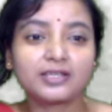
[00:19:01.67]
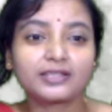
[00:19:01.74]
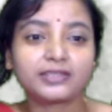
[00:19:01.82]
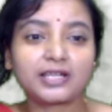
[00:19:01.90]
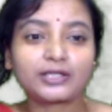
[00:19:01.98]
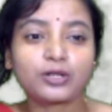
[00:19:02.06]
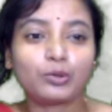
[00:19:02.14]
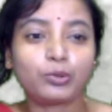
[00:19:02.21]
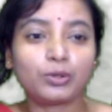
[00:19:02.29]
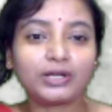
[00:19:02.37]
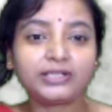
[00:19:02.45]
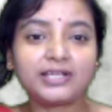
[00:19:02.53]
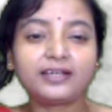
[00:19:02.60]
That
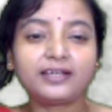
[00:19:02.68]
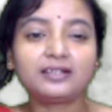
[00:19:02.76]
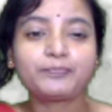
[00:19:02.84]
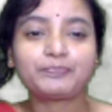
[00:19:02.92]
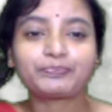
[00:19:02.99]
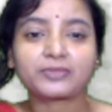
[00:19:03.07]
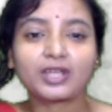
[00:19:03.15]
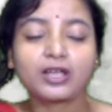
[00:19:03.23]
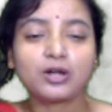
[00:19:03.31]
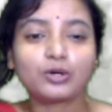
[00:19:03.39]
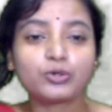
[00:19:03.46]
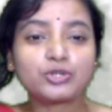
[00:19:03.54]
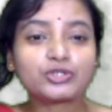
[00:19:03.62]
whether
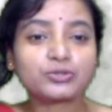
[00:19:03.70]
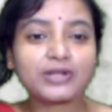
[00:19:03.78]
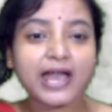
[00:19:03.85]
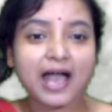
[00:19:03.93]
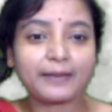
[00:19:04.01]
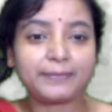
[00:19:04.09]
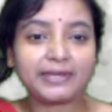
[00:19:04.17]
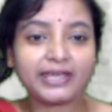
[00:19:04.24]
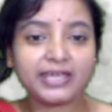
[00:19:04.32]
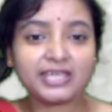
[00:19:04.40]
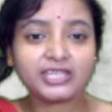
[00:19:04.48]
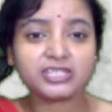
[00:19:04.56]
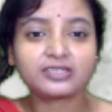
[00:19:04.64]
we should
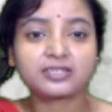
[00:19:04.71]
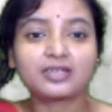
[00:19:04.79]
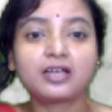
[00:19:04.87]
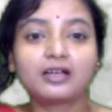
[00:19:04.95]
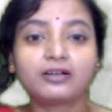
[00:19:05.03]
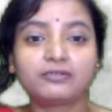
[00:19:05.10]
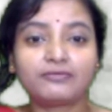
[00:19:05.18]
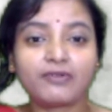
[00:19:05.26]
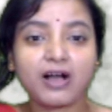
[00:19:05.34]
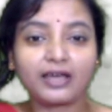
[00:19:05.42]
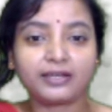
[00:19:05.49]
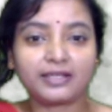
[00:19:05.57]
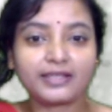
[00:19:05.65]
avenge
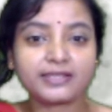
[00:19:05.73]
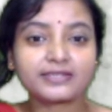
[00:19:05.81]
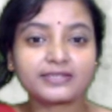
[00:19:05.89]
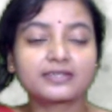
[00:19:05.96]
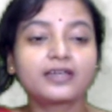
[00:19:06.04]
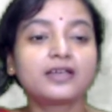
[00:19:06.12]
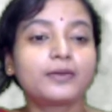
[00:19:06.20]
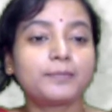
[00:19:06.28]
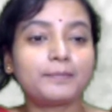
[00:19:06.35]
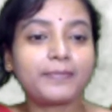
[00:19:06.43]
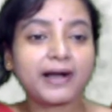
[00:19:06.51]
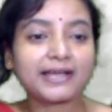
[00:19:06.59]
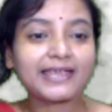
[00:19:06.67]
violence
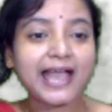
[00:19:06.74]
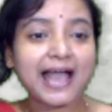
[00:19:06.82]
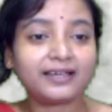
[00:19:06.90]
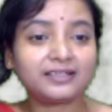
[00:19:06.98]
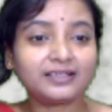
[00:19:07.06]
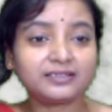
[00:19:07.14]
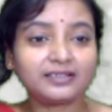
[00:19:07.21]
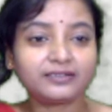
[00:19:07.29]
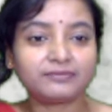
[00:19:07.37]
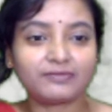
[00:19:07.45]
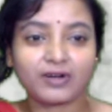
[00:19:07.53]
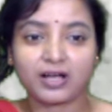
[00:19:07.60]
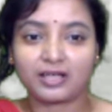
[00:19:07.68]
by
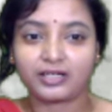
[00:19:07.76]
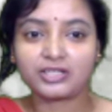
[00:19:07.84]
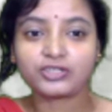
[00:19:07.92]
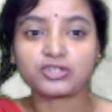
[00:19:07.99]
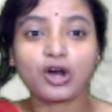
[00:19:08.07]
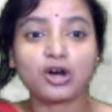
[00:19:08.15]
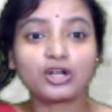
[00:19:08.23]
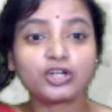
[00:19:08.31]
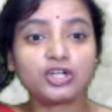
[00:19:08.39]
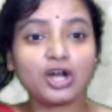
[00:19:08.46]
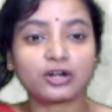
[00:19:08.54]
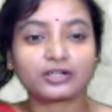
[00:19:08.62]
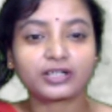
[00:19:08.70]
another violence or
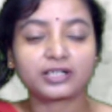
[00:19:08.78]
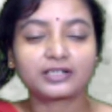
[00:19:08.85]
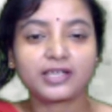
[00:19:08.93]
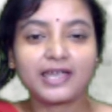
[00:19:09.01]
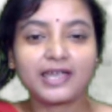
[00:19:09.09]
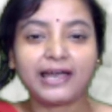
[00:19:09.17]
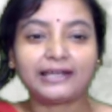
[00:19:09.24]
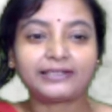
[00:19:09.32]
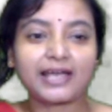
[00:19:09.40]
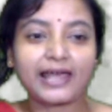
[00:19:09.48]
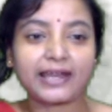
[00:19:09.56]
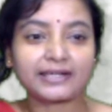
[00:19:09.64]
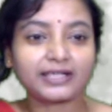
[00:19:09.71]
not. And the
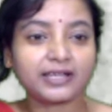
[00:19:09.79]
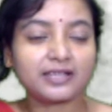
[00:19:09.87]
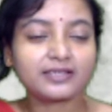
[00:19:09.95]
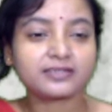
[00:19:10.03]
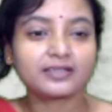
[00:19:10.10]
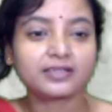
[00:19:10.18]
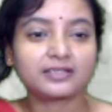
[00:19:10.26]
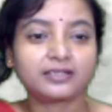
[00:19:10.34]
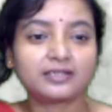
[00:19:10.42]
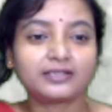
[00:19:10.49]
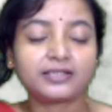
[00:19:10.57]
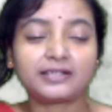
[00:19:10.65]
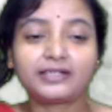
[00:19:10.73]
character is,
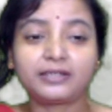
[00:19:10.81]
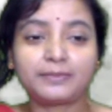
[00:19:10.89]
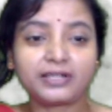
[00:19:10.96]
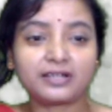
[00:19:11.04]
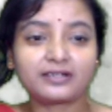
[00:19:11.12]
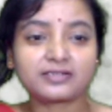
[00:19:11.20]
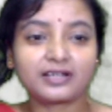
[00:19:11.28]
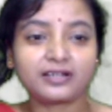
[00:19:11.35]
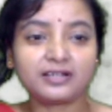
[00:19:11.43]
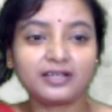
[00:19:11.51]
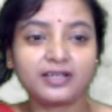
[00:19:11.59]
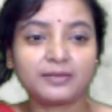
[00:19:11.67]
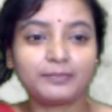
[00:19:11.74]
the debaters
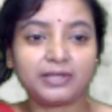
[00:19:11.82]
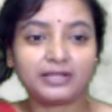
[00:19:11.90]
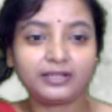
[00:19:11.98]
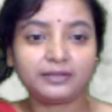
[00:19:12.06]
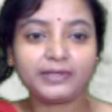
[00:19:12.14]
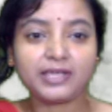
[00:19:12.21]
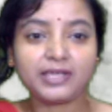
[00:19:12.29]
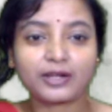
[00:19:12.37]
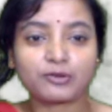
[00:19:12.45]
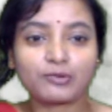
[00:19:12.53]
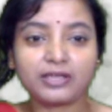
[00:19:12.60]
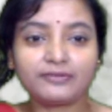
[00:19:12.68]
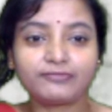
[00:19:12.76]
are Melevey and
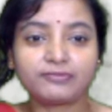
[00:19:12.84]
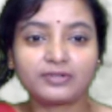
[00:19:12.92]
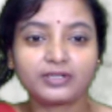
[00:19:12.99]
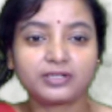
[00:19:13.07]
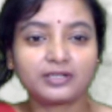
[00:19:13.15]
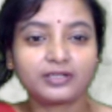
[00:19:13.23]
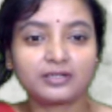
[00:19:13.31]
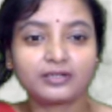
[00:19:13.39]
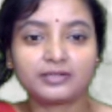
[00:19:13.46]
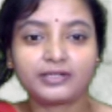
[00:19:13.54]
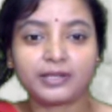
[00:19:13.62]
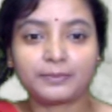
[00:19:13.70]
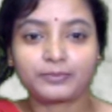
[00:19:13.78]
wife
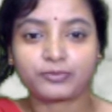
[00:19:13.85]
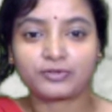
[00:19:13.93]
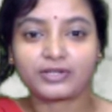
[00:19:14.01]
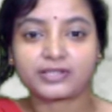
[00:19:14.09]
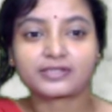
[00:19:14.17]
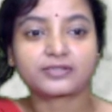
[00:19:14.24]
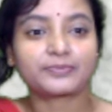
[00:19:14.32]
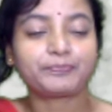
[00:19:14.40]
Dame Prudence.